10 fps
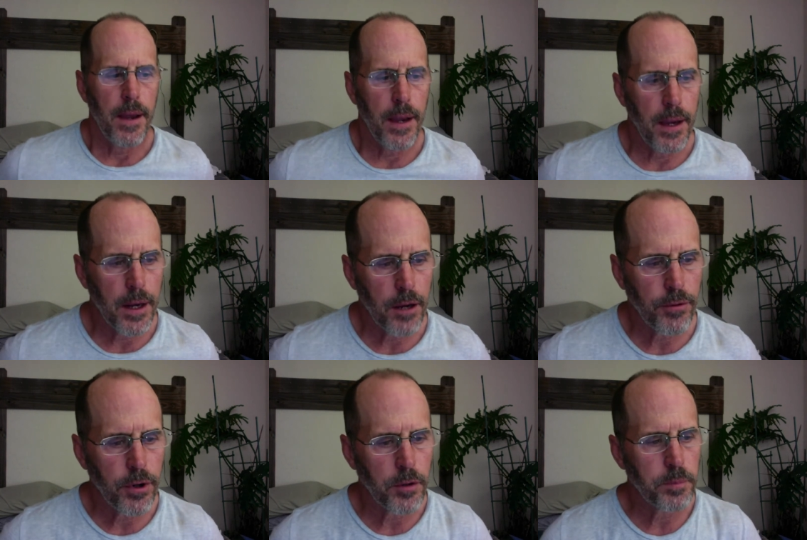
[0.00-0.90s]
And I've
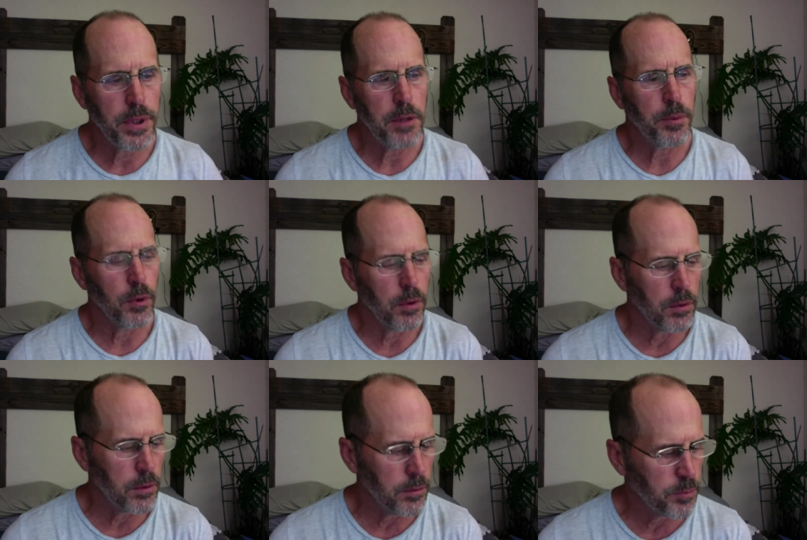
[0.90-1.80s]
heard
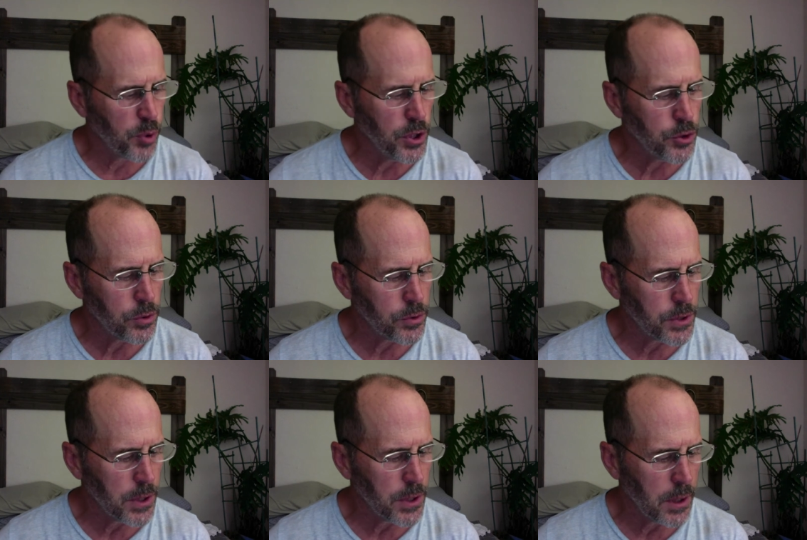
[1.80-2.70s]
people, preachers
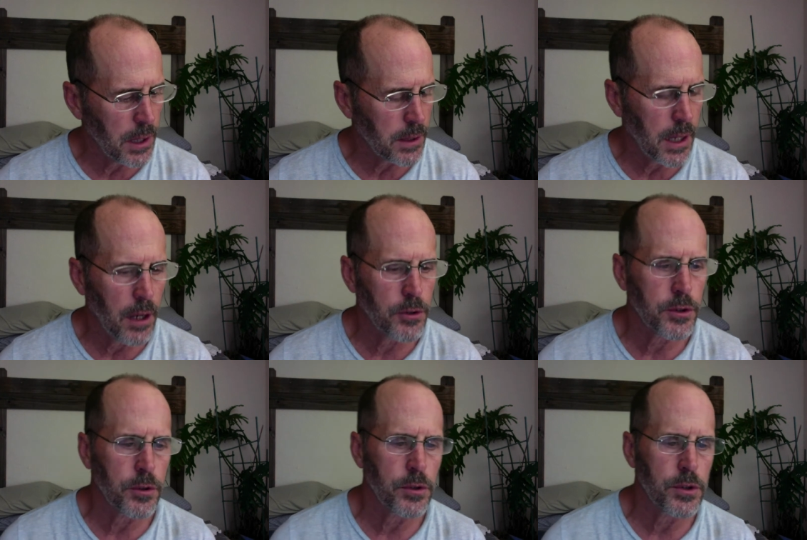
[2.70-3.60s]
and, and
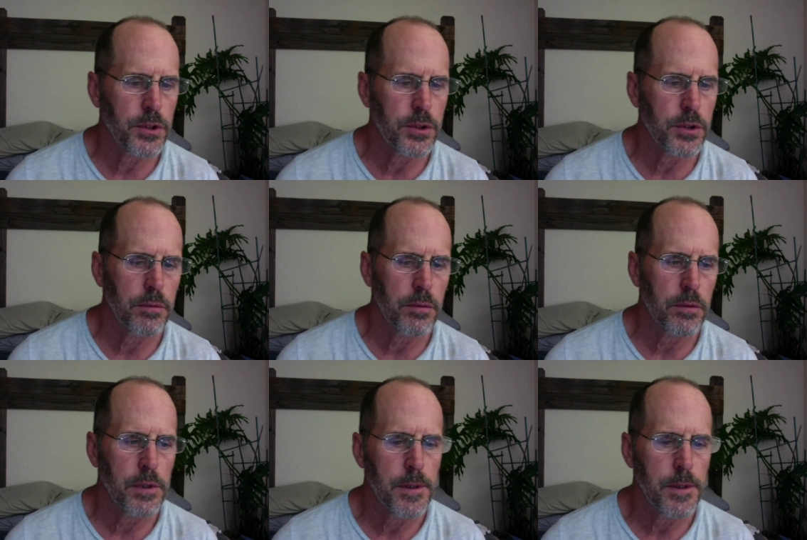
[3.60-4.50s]
counselors
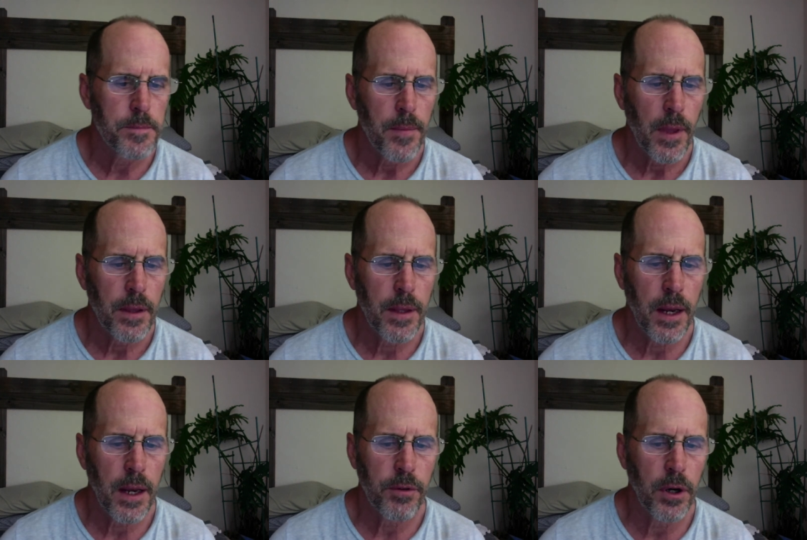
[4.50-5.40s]
that
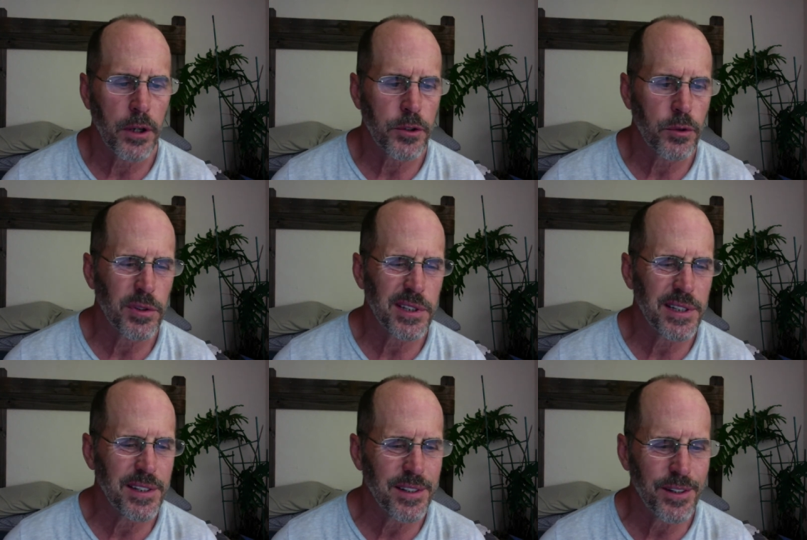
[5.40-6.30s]
I've gone to
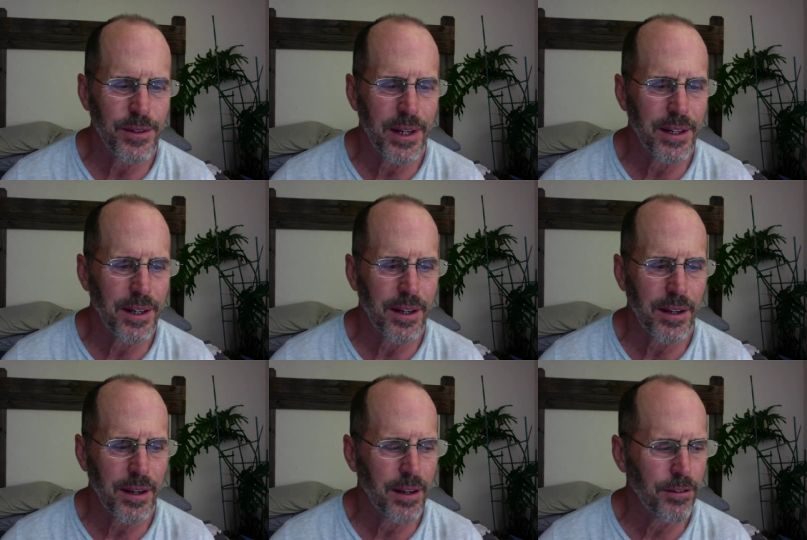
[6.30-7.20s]
saying, you know, I,
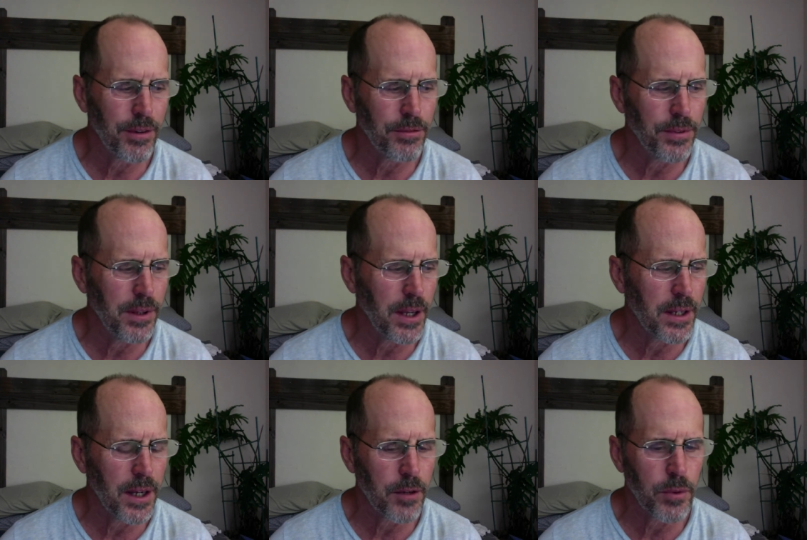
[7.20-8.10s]
I, I feel like
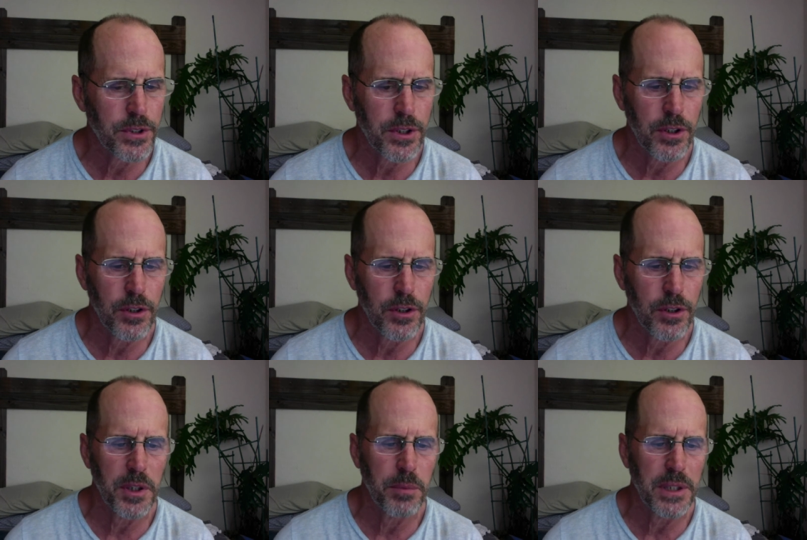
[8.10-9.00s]
God wants to use
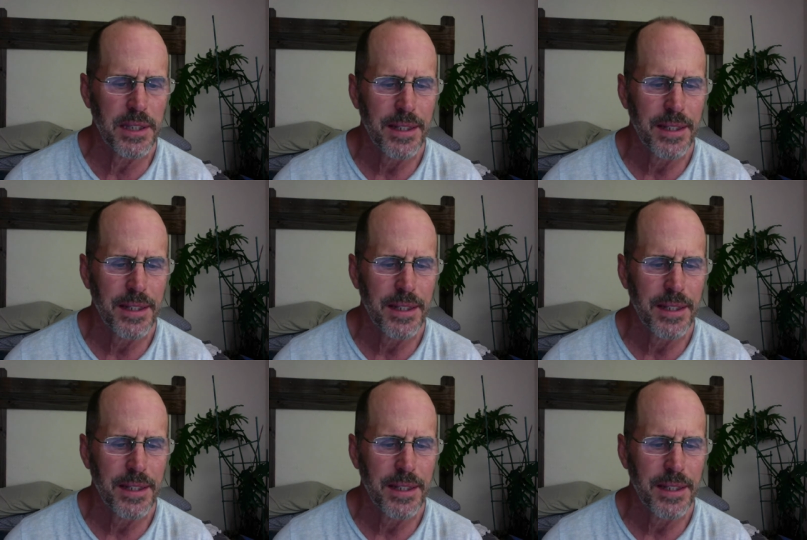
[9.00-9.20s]
me, but